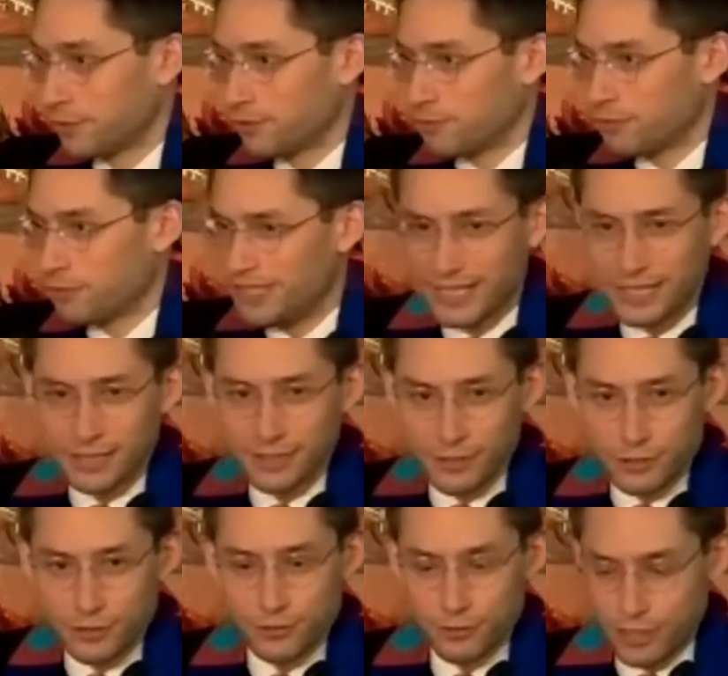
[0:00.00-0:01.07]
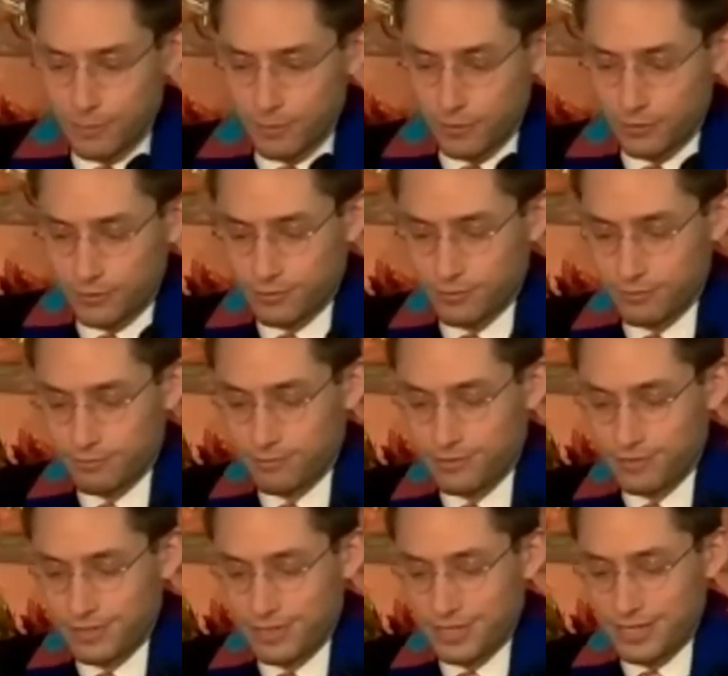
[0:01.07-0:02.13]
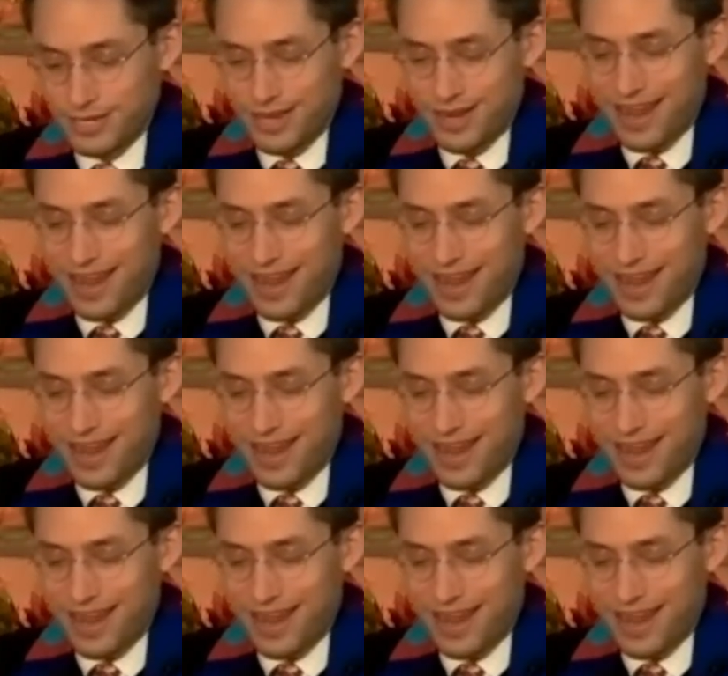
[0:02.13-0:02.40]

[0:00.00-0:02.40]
Ridiculous dreamers and